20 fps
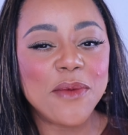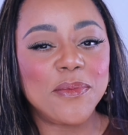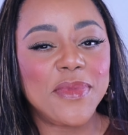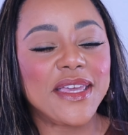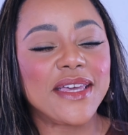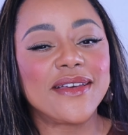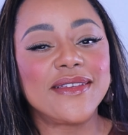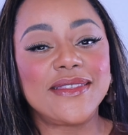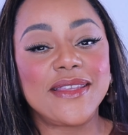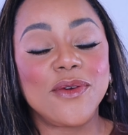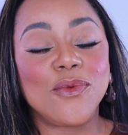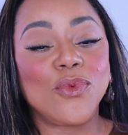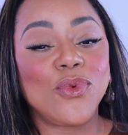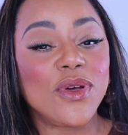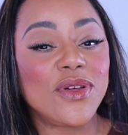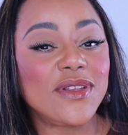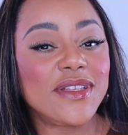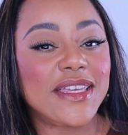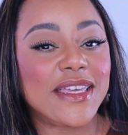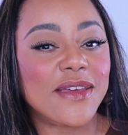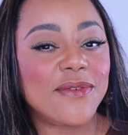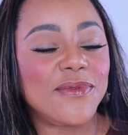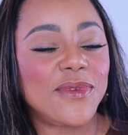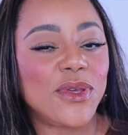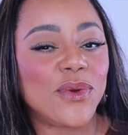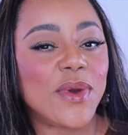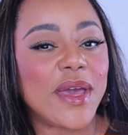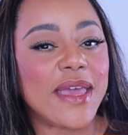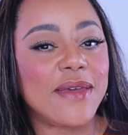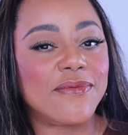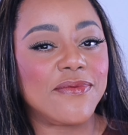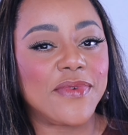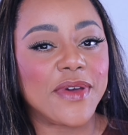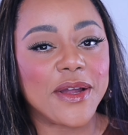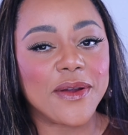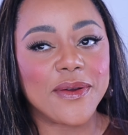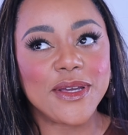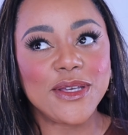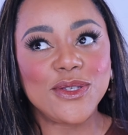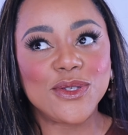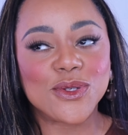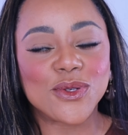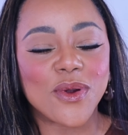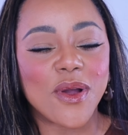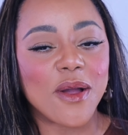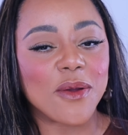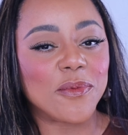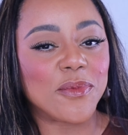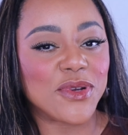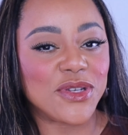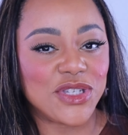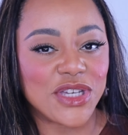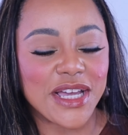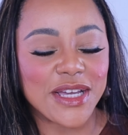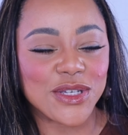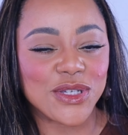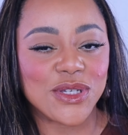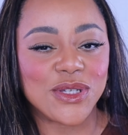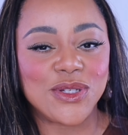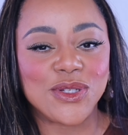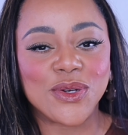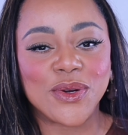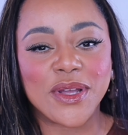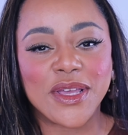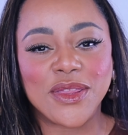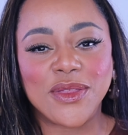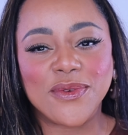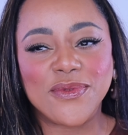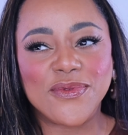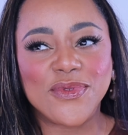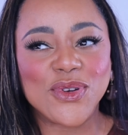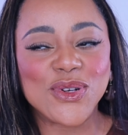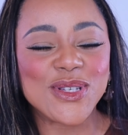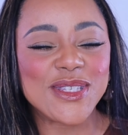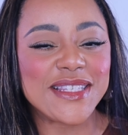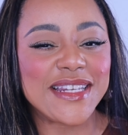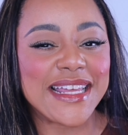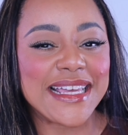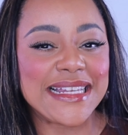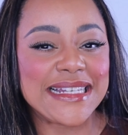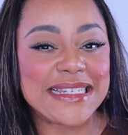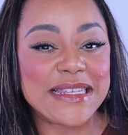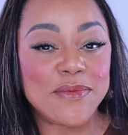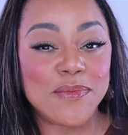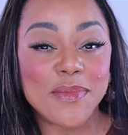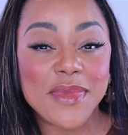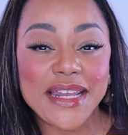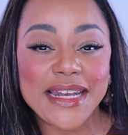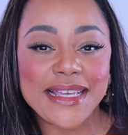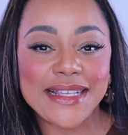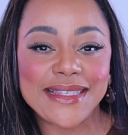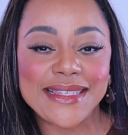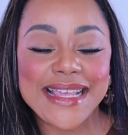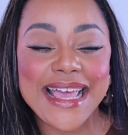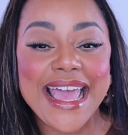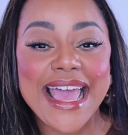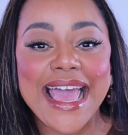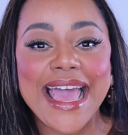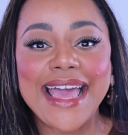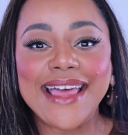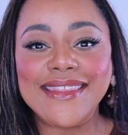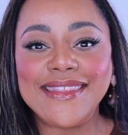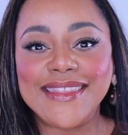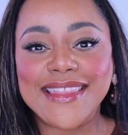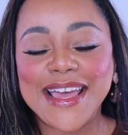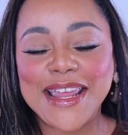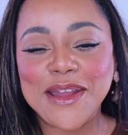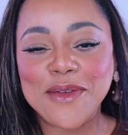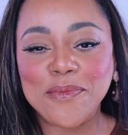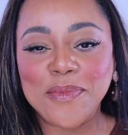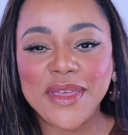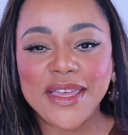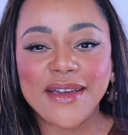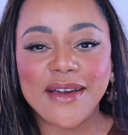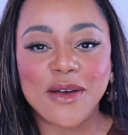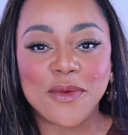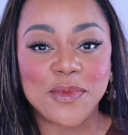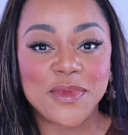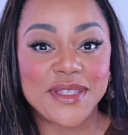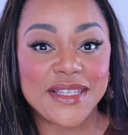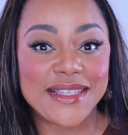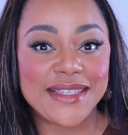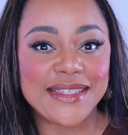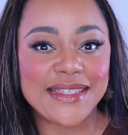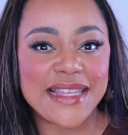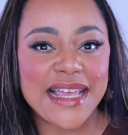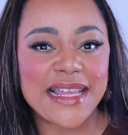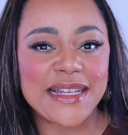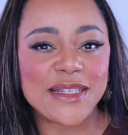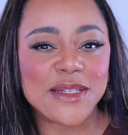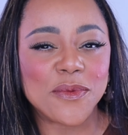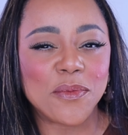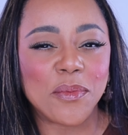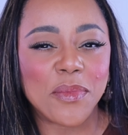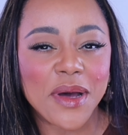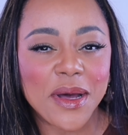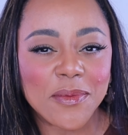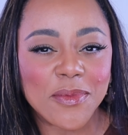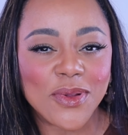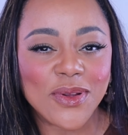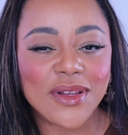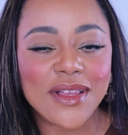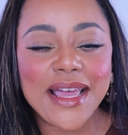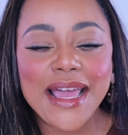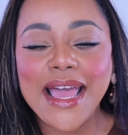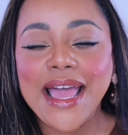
because it will give you a very strong projection during the first 90 minutes, and then it becomes a scent bubble.